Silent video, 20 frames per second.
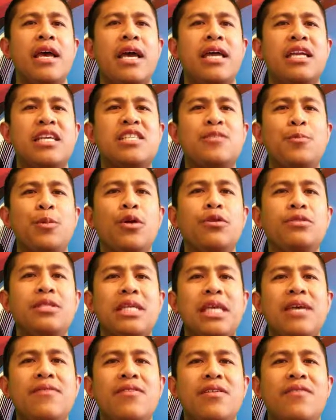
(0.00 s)
and
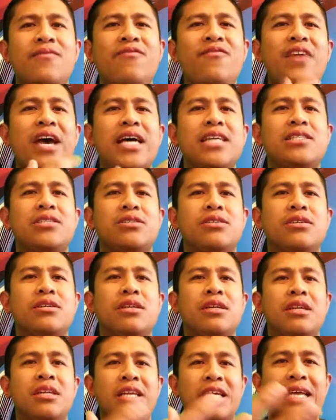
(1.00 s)
explodes even faster
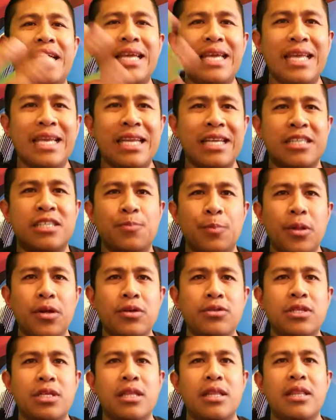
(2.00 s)
in an
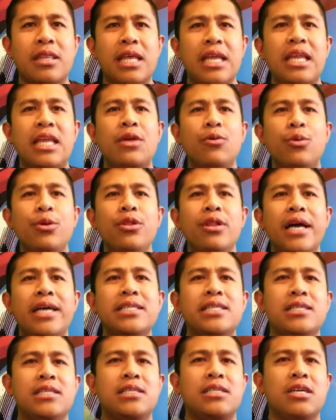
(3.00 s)
explosion. Then he
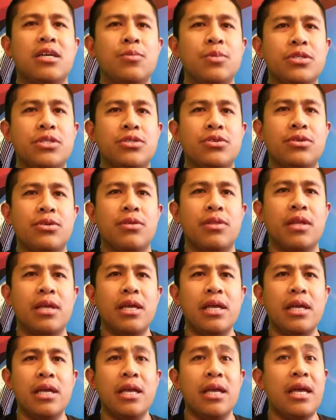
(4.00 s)
realizes a terrible truth.
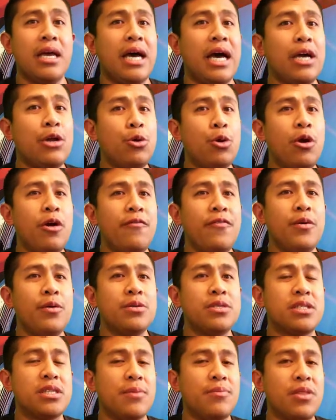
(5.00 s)
I don't know if it
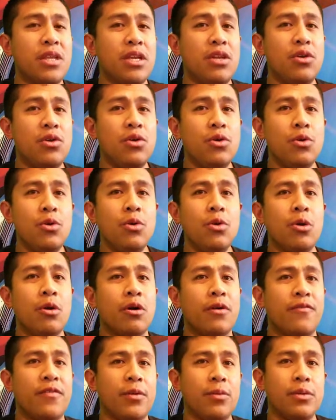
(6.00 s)
was something new
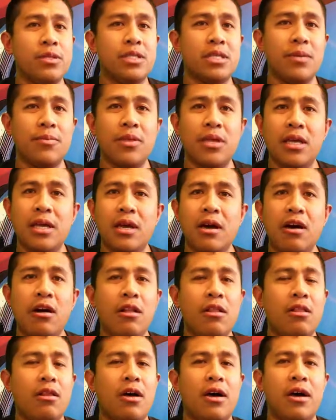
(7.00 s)
or if it was something
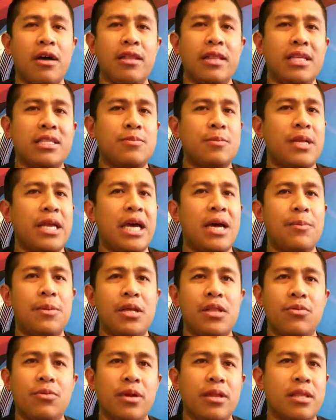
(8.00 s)
all along that's been
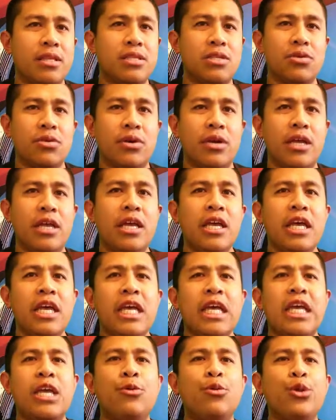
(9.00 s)
happening throughout the story.
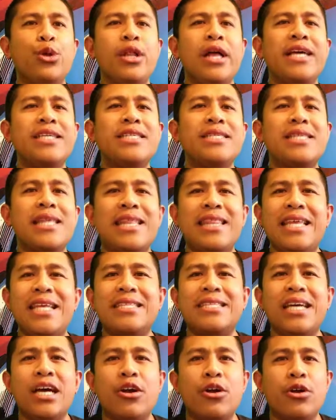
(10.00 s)
He realizes that the
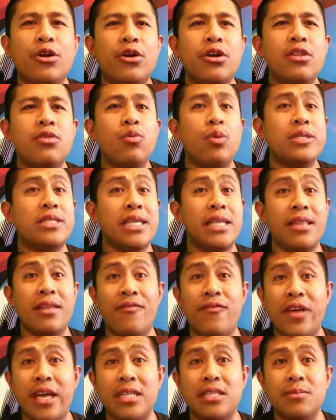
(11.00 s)
entire Earth was in
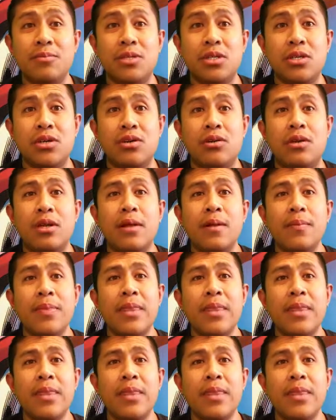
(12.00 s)
the Phantom Zone